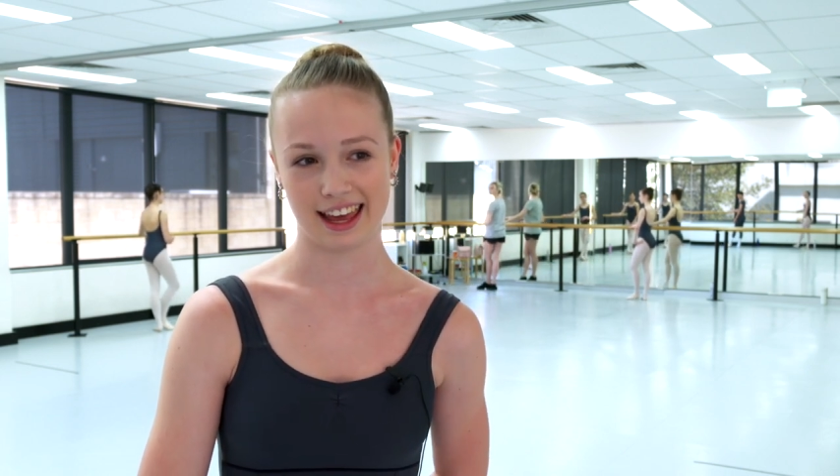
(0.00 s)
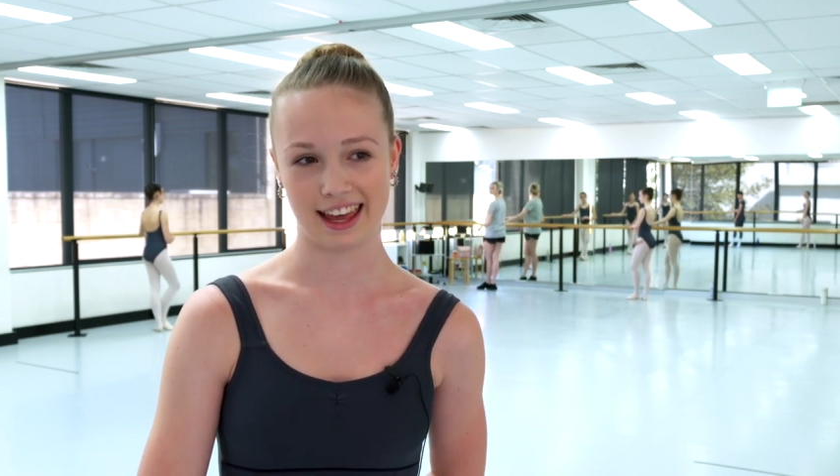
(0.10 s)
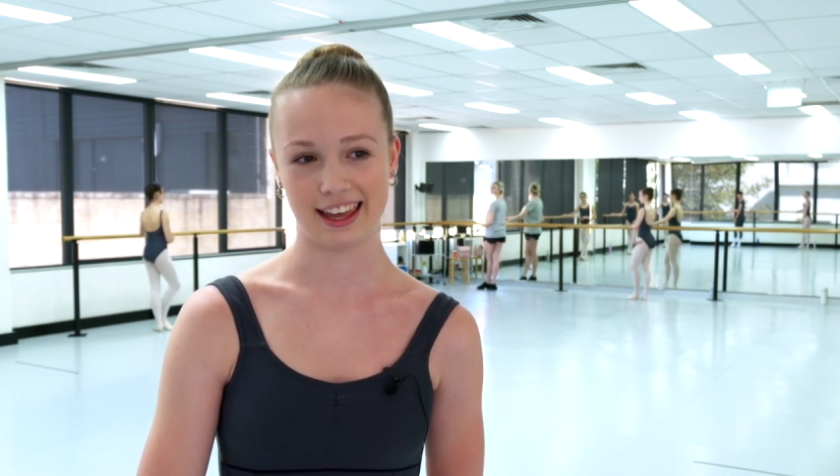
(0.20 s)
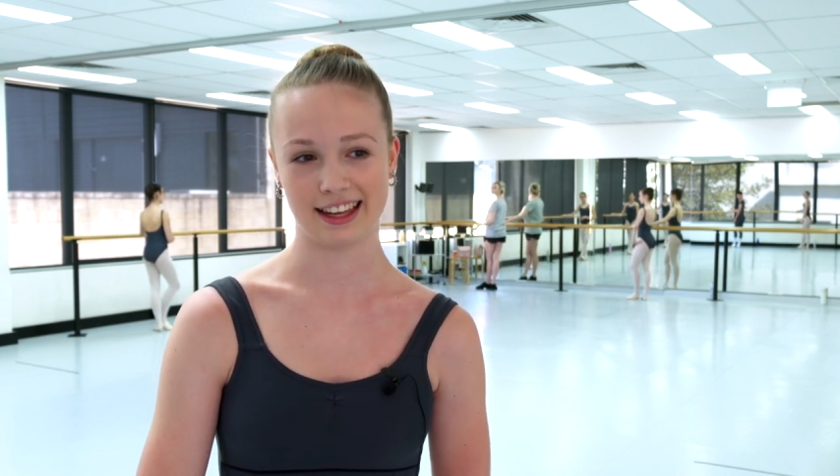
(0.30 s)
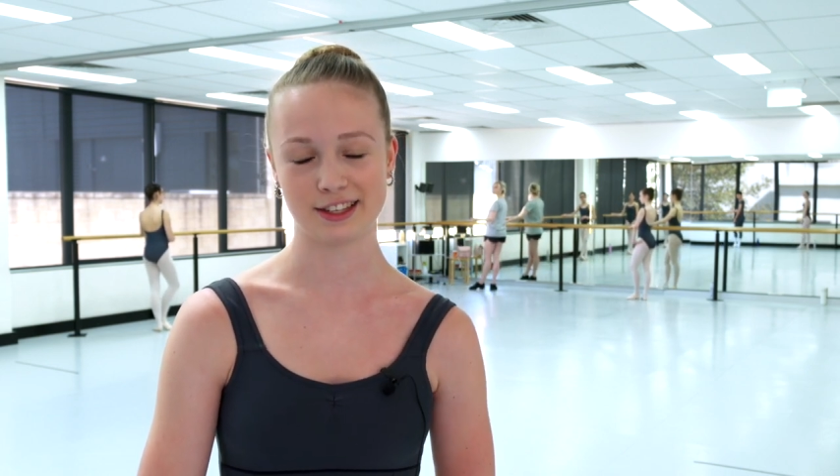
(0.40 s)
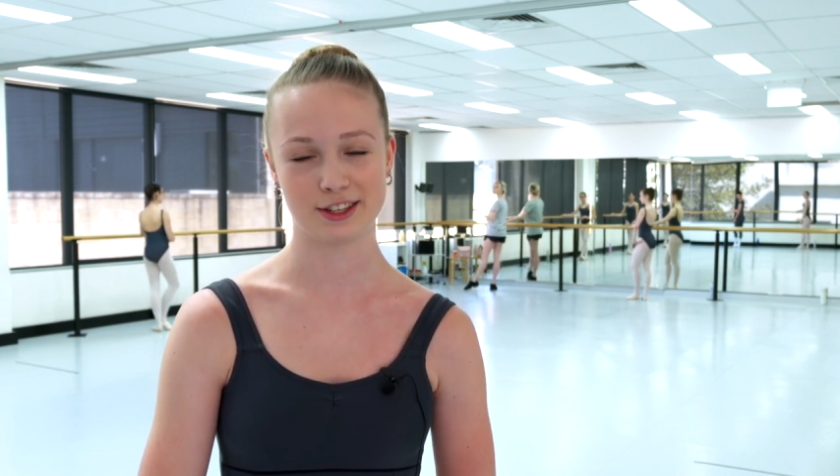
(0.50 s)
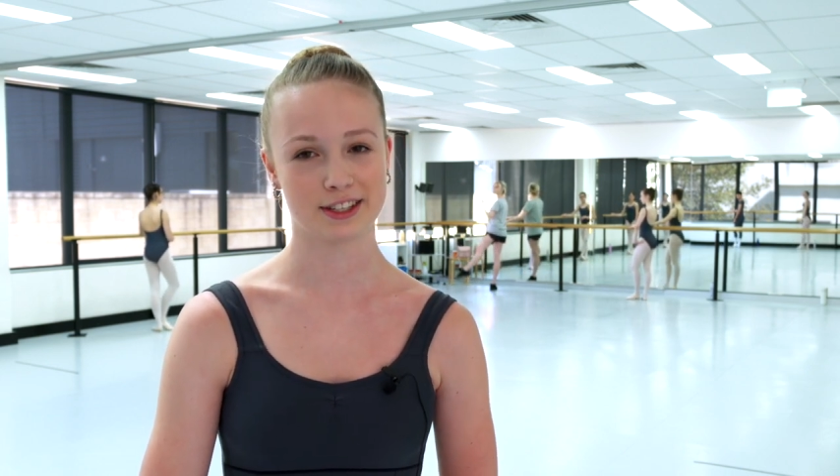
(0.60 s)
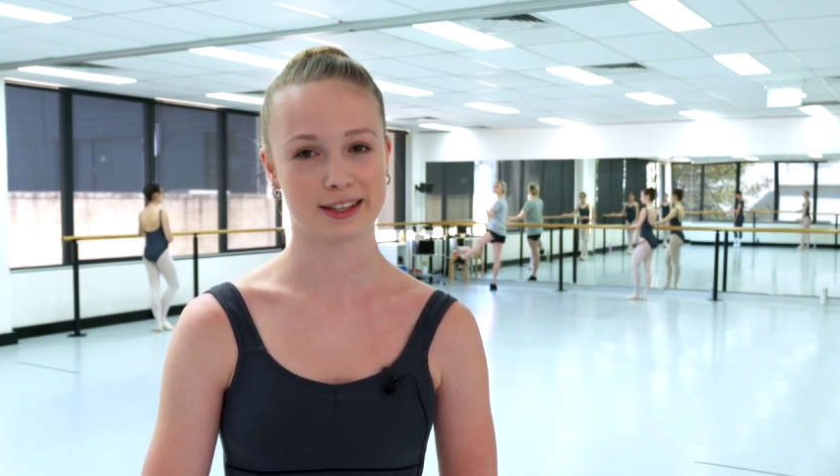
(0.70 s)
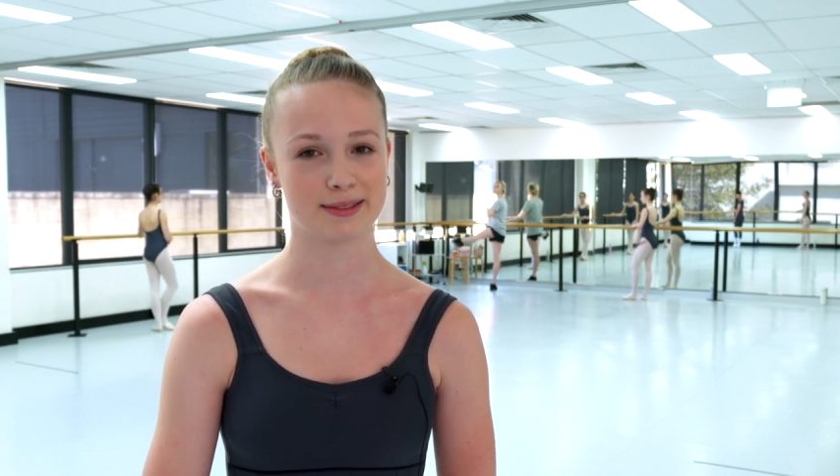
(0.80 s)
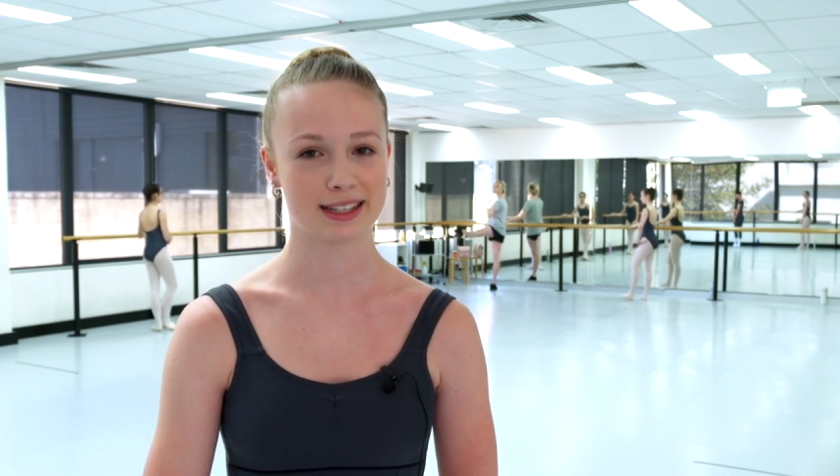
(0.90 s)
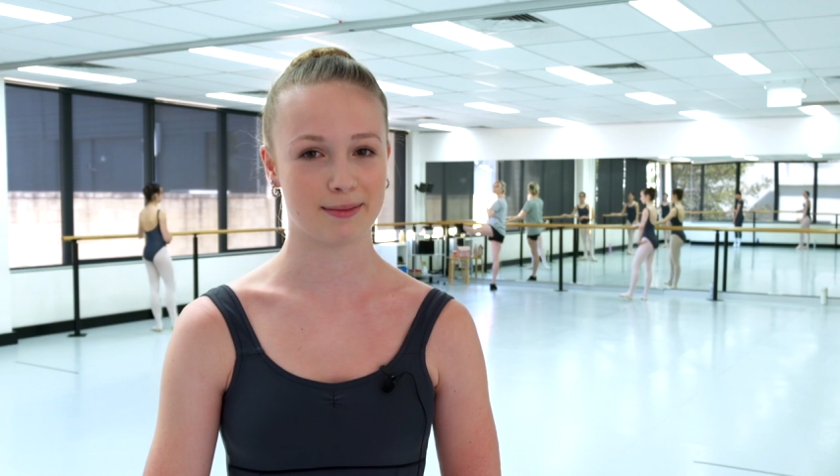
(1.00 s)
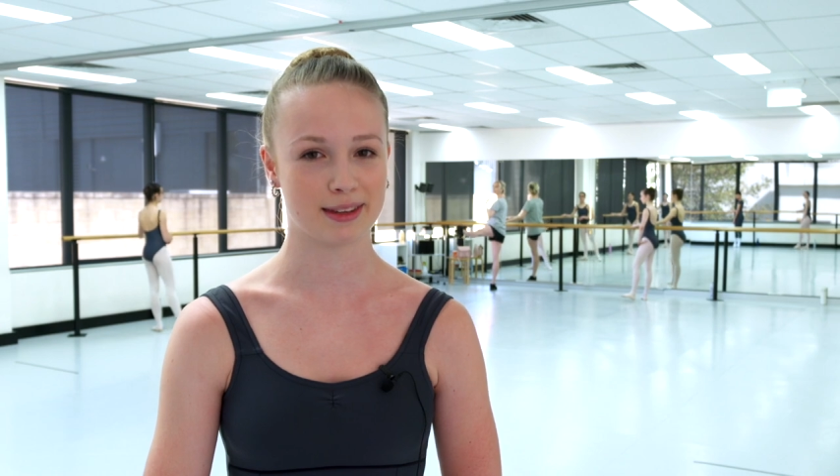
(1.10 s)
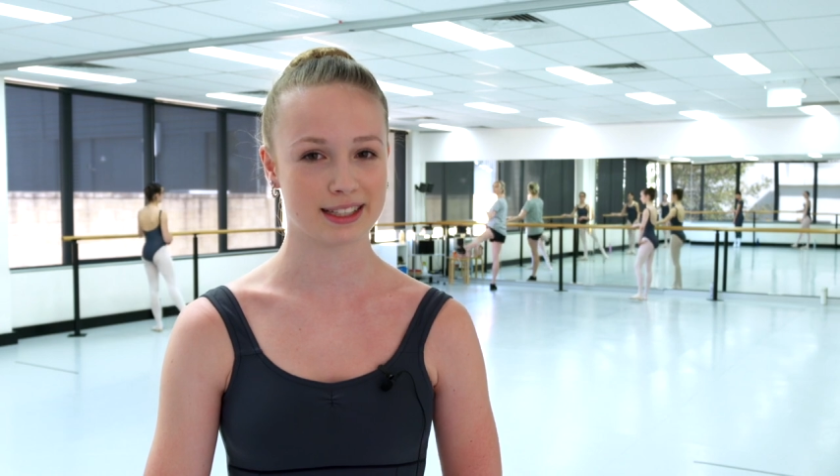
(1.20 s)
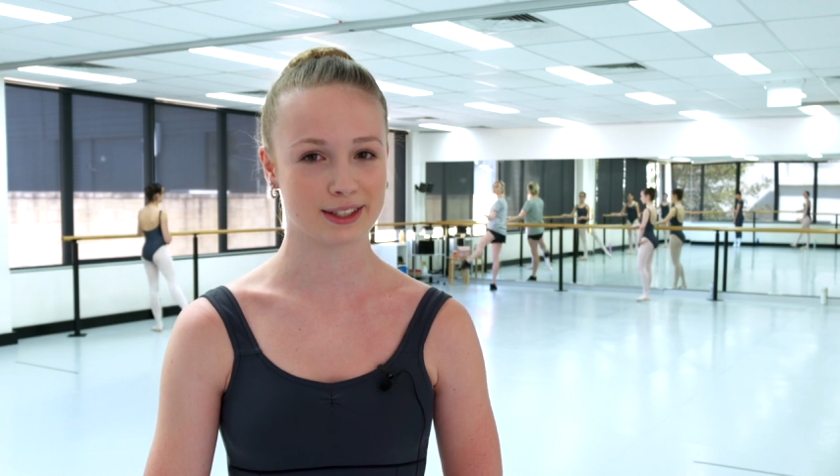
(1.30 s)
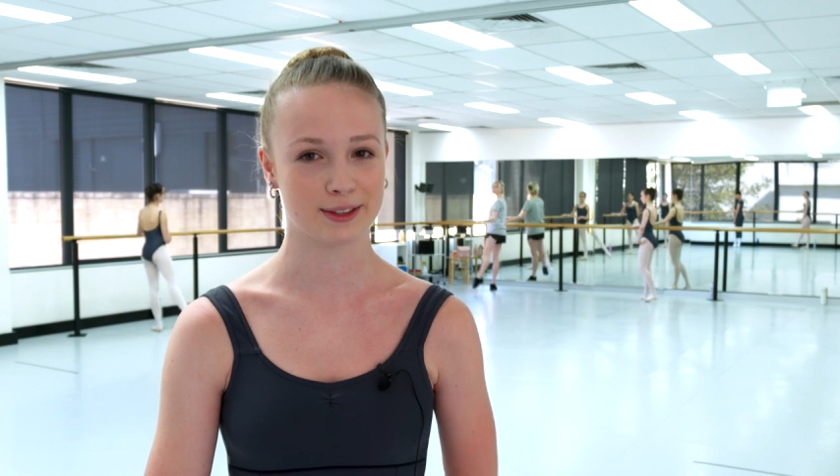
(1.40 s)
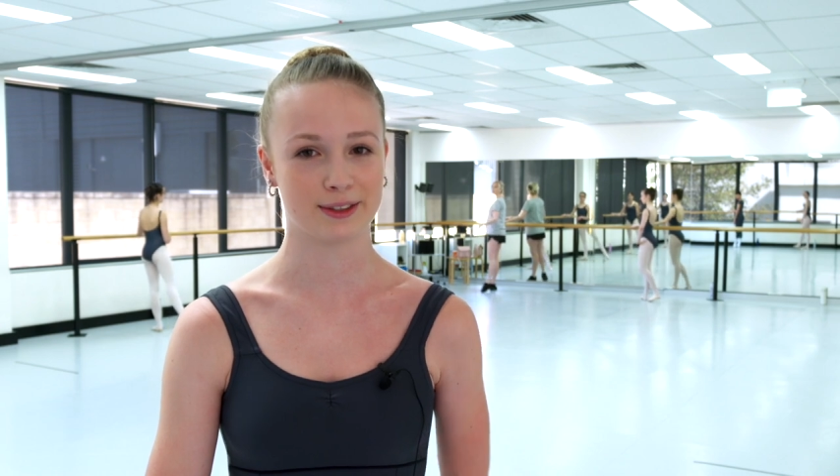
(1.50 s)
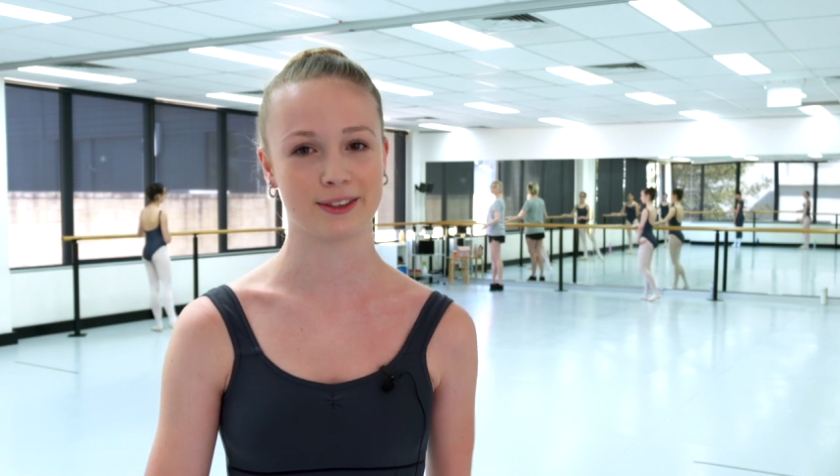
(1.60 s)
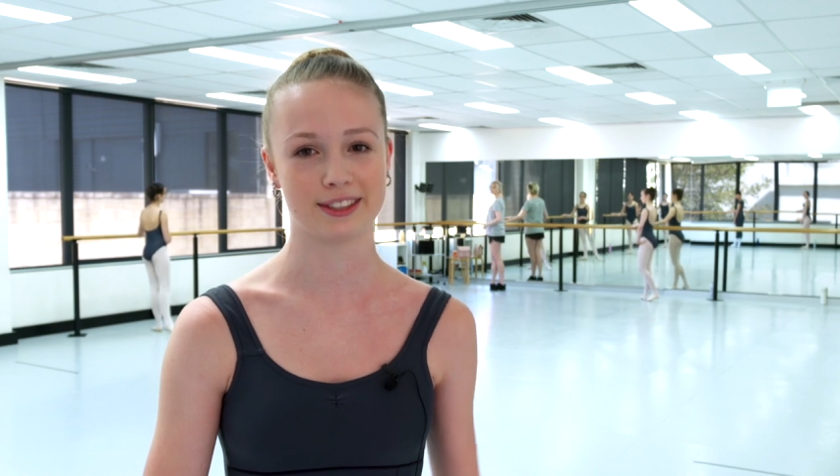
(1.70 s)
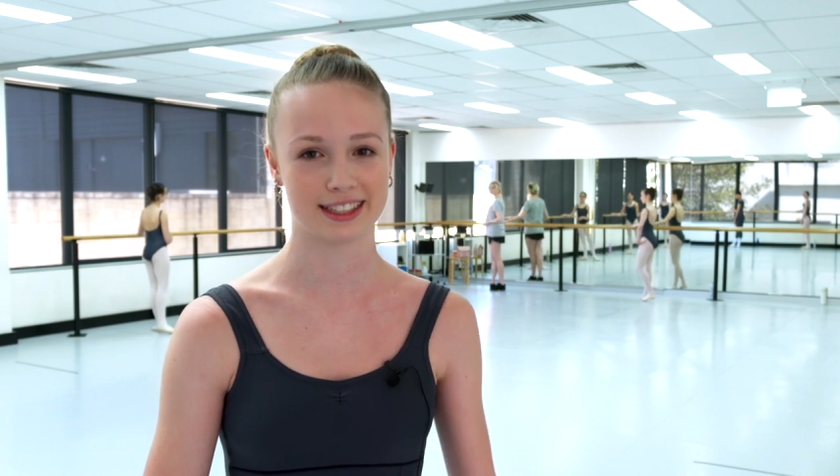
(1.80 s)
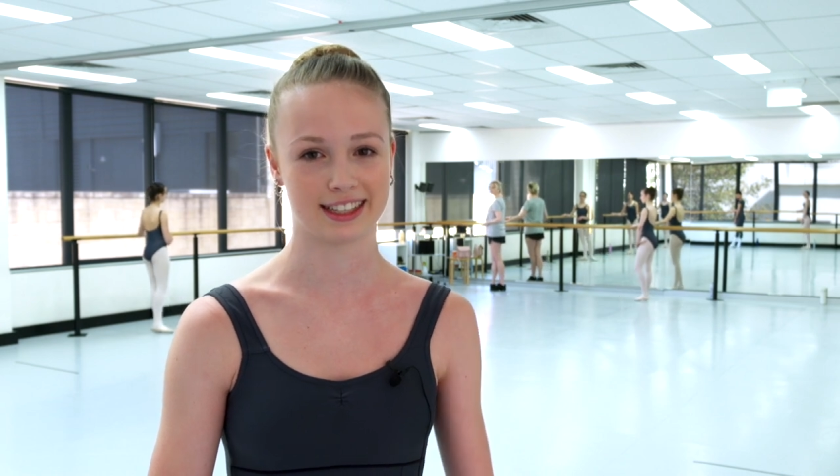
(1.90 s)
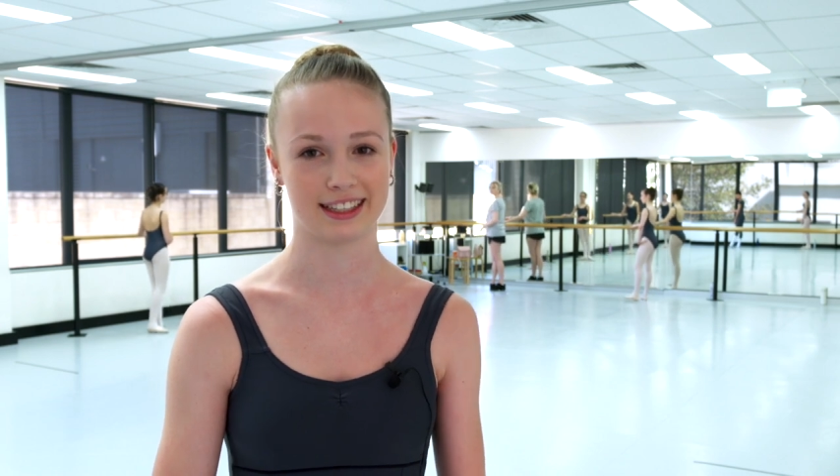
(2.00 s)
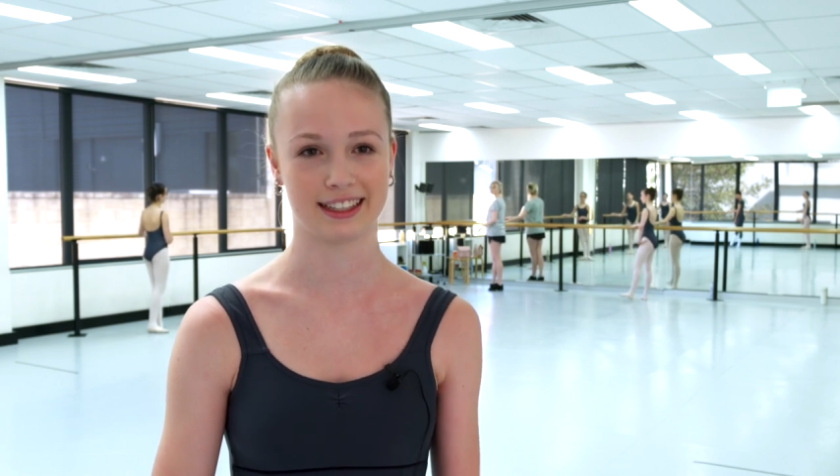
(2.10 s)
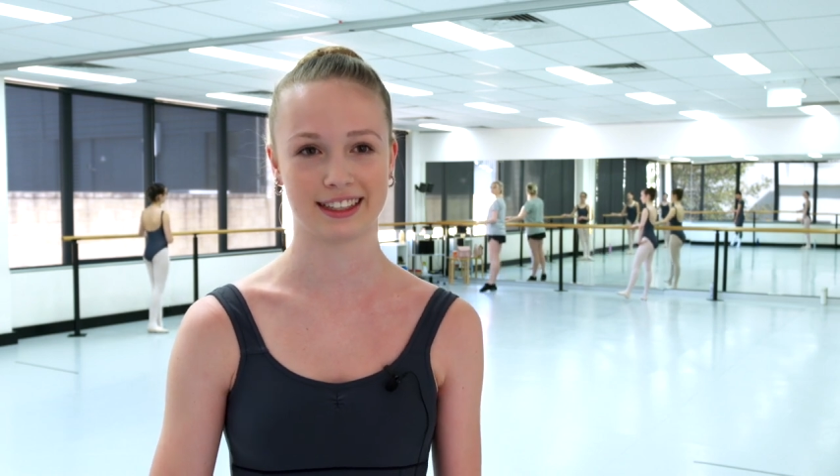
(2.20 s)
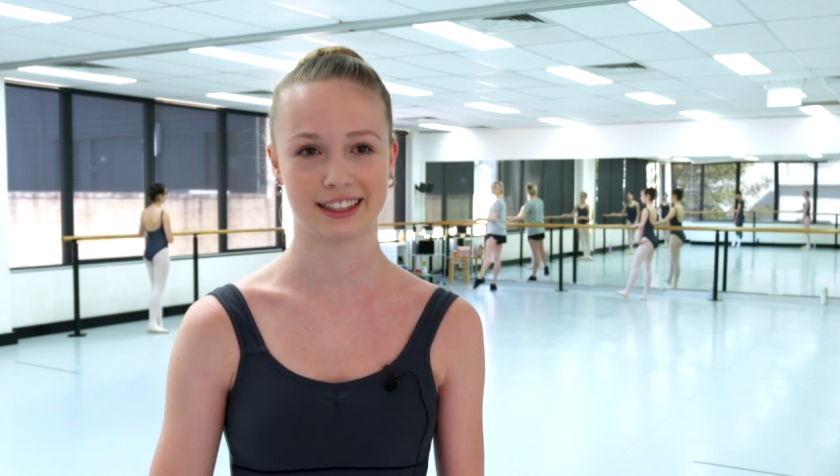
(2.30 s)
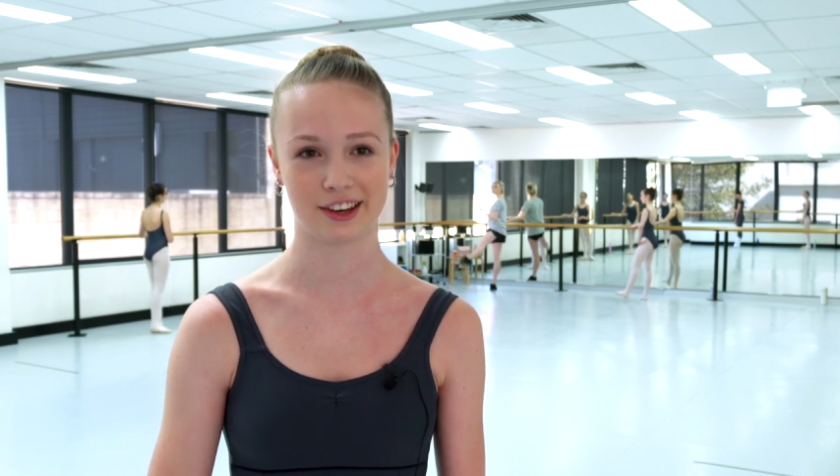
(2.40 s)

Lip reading: and do some summer schools and